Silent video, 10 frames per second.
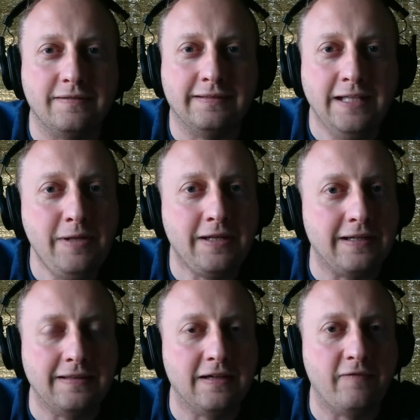
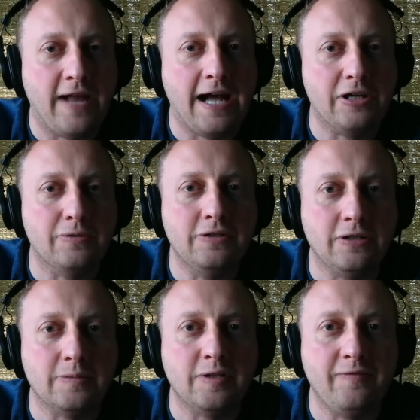limited in their value in
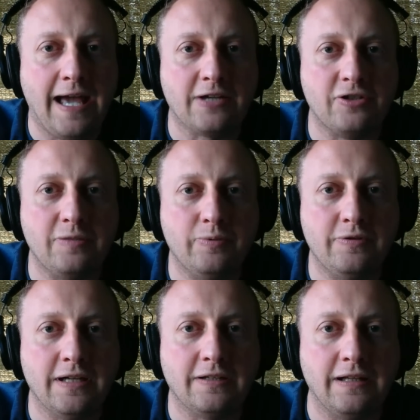terms of actually
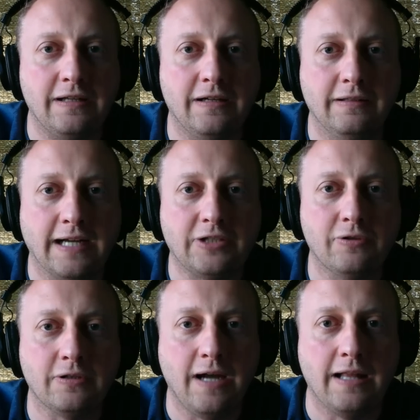predicting
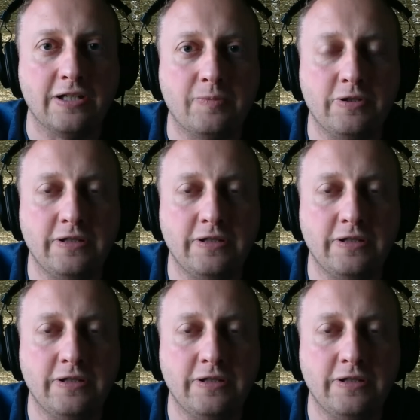electoral college,